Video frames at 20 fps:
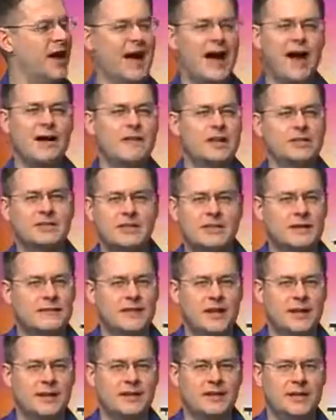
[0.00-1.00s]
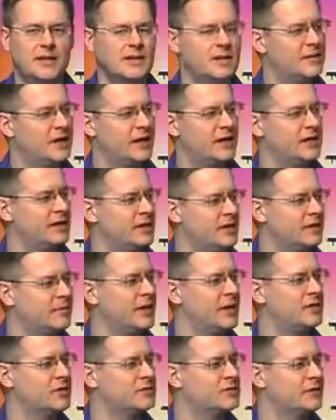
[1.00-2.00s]
Obviously, if they didn't kill him, they didn't kill
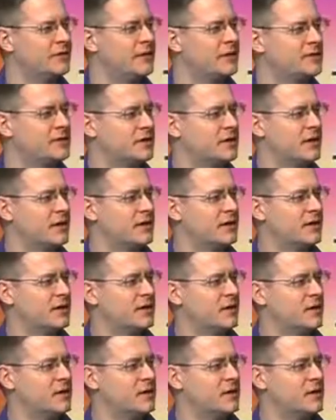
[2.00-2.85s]
him by crucifixion, right?